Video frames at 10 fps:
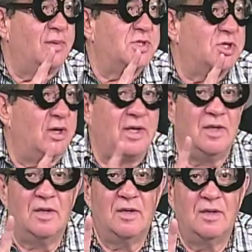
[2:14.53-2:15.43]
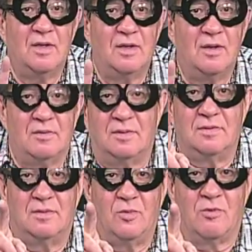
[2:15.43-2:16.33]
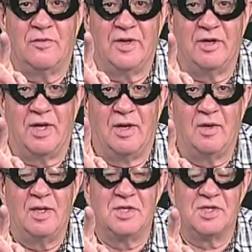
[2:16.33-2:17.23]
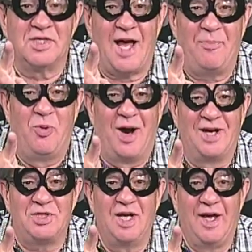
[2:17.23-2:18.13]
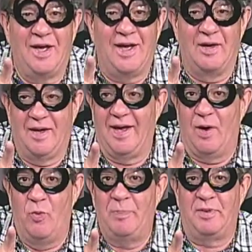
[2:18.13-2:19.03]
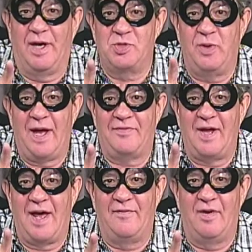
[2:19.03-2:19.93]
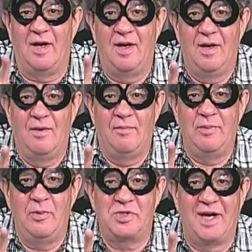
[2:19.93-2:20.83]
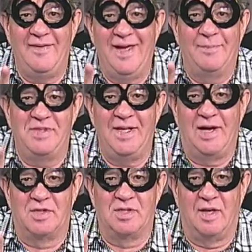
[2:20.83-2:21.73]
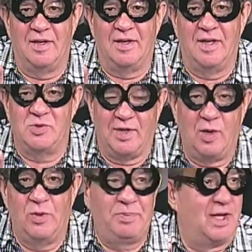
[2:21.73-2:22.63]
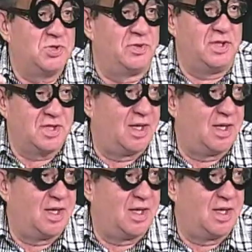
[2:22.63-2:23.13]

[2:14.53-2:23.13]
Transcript: I'm starting. We're over there now. Yeah. The stopwatch. You get, you get whiplash. We have to have a. Uh, Maybe we should have E M T outside in case we get whiplash with these